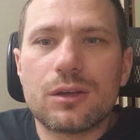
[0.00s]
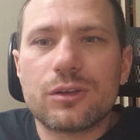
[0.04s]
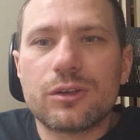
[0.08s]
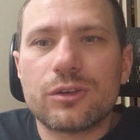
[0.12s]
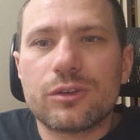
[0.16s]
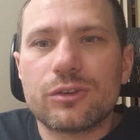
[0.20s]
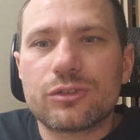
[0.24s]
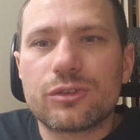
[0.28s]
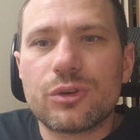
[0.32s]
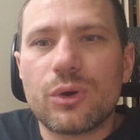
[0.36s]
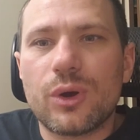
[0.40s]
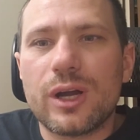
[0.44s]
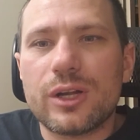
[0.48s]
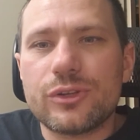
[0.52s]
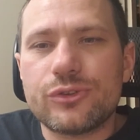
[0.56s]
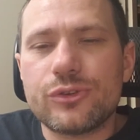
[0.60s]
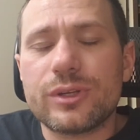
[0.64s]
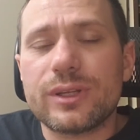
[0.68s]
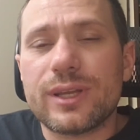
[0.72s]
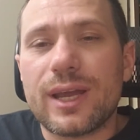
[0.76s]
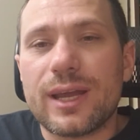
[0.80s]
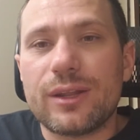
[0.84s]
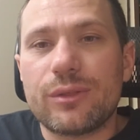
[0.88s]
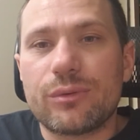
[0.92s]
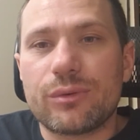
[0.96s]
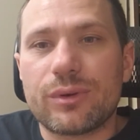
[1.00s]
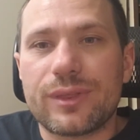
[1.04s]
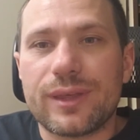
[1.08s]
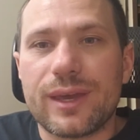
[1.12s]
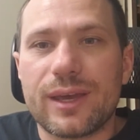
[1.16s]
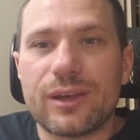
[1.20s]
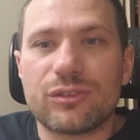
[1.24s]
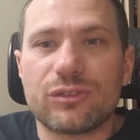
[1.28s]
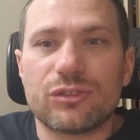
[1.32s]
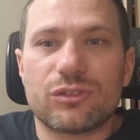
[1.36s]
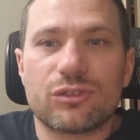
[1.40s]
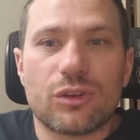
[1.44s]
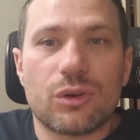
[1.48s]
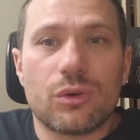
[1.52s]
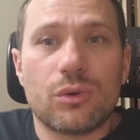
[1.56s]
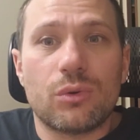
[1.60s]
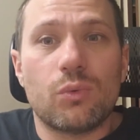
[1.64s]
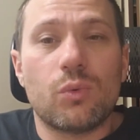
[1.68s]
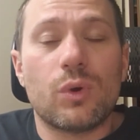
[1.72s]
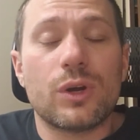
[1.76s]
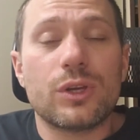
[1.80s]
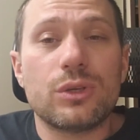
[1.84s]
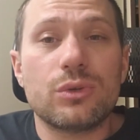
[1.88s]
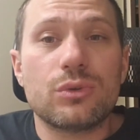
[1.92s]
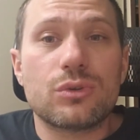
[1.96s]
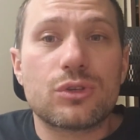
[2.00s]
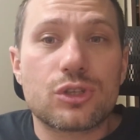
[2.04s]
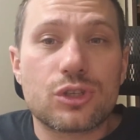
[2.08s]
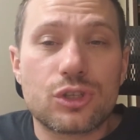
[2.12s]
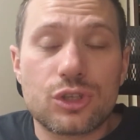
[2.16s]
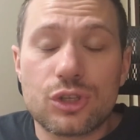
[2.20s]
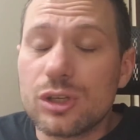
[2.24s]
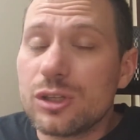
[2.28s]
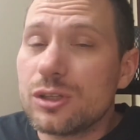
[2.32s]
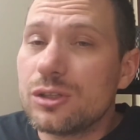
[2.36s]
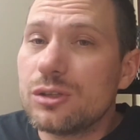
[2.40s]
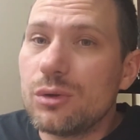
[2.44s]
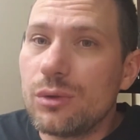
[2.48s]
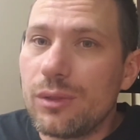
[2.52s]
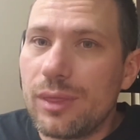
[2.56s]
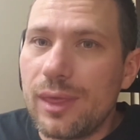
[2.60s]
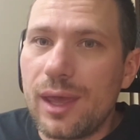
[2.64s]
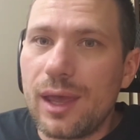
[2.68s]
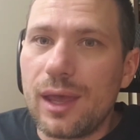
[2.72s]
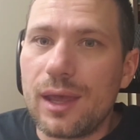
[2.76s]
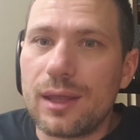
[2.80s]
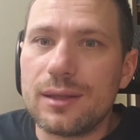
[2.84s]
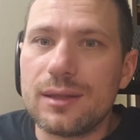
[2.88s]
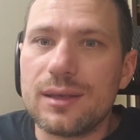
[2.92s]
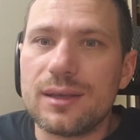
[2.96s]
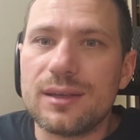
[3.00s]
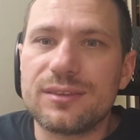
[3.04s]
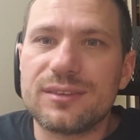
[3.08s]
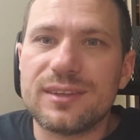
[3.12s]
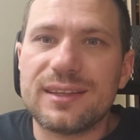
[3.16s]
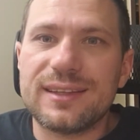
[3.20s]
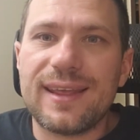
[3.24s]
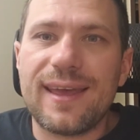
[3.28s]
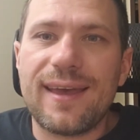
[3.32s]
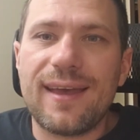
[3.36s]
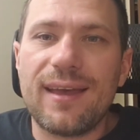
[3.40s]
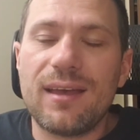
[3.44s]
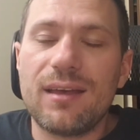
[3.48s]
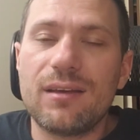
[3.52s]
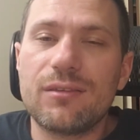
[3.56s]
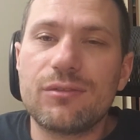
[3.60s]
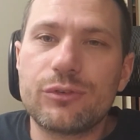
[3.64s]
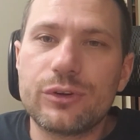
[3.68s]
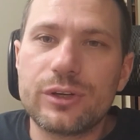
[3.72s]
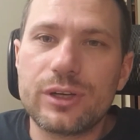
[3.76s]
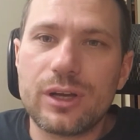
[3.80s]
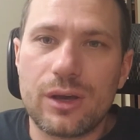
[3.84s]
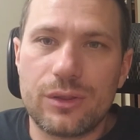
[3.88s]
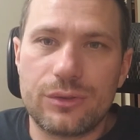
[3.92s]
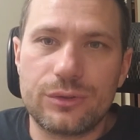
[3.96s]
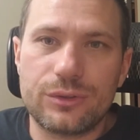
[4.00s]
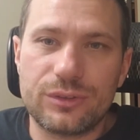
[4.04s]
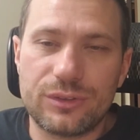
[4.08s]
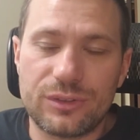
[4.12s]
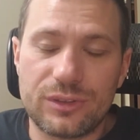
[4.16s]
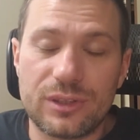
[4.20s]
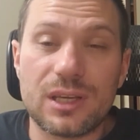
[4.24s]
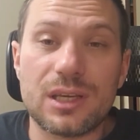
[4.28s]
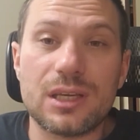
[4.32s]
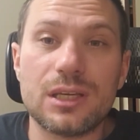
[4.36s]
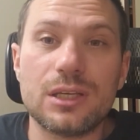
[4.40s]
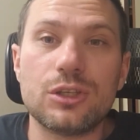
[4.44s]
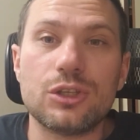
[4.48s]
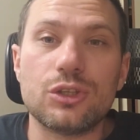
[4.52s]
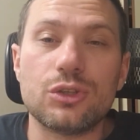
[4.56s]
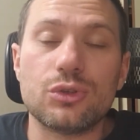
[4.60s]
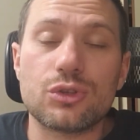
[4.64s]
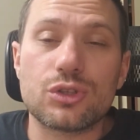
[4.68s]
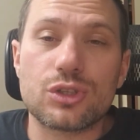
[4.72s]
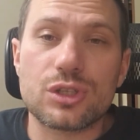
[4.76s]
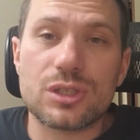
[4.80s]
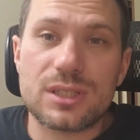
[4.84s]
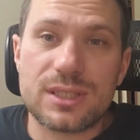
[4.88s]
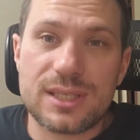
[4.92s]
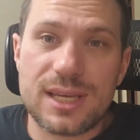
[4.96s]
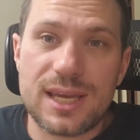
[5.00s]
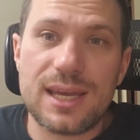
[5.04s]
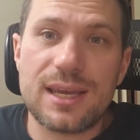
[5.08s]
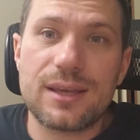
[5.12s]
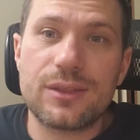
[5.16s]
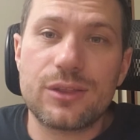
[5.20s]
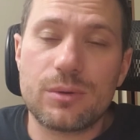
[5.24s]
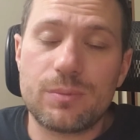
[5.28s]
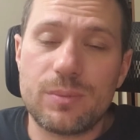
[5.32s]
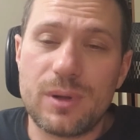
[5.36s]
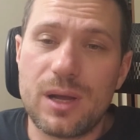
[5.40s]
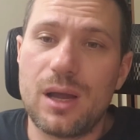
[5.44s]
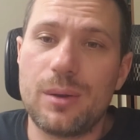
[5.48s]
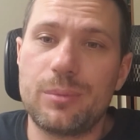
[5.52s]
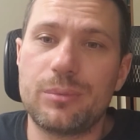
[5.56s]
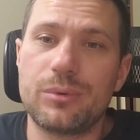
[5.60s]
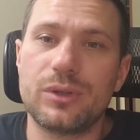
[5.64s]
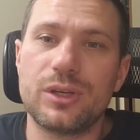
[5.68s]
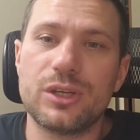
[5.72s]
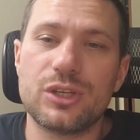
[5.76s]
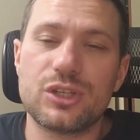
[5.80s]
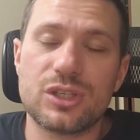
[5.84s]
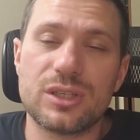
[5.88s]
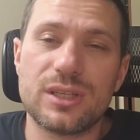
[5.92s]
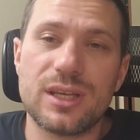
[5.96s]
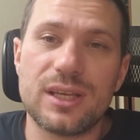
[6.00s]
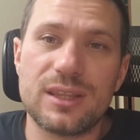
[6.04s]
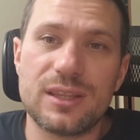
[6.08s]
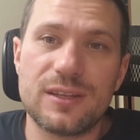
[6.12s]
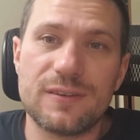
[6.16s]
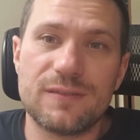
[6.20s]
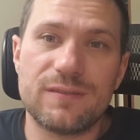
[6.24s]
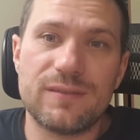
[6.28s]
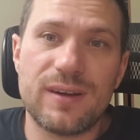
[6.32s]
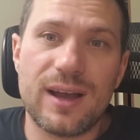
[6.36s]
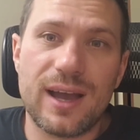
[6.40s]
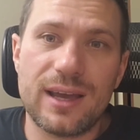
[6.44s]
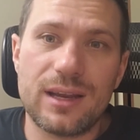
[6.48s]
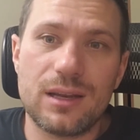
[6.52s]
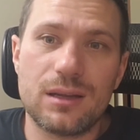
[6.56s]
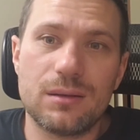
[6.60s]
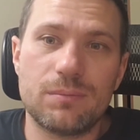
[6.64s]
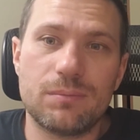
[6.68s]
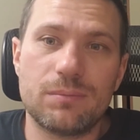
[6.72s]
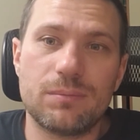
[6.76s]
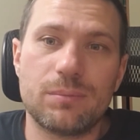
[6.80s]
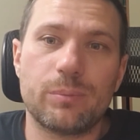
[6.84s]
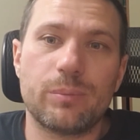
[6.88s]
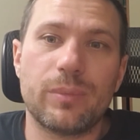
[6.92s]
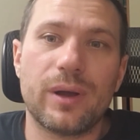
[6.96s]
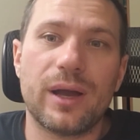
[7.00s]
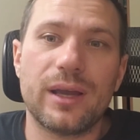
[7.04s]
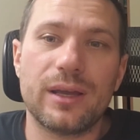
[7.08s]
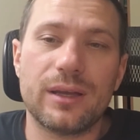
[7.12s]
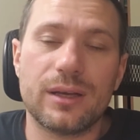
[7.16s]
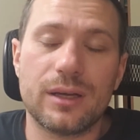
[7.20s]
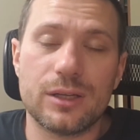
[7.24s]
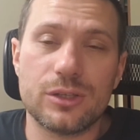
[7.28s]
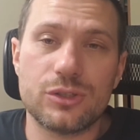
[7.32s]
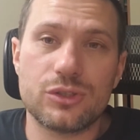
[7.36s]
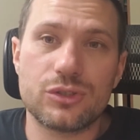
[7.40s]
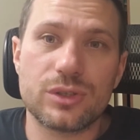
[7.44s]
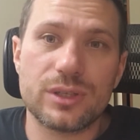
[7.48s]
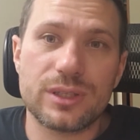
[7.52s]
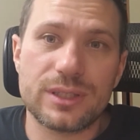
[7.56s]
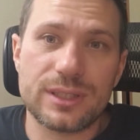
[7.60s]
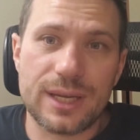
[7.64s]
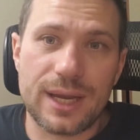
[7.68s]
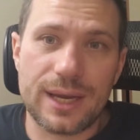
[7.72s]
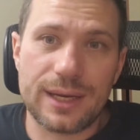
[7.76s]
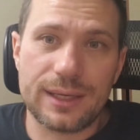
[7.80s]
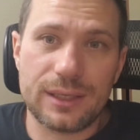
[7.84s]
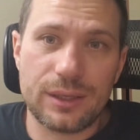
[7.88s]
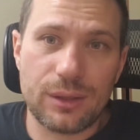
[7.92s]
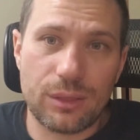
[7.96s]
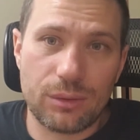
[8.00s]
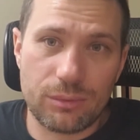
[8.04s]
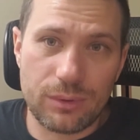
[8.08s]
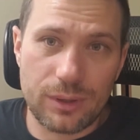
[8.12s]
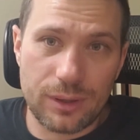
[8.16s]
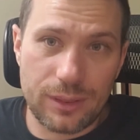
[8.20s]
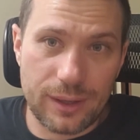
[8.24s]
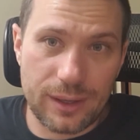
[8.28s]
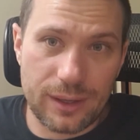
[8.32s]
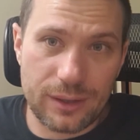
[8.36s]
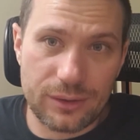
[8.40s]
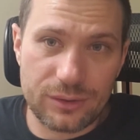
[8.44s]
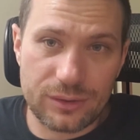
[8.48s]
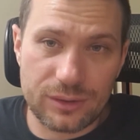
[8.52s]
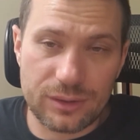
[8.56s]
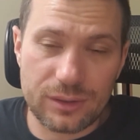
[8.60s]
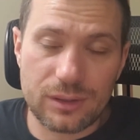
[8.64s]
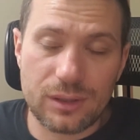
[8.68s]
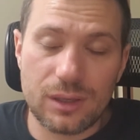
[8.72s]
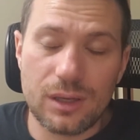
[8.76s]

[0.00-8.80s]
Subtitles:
So 193,000. So what you should do then is in every other state, you should take their population and divide it by 193,000.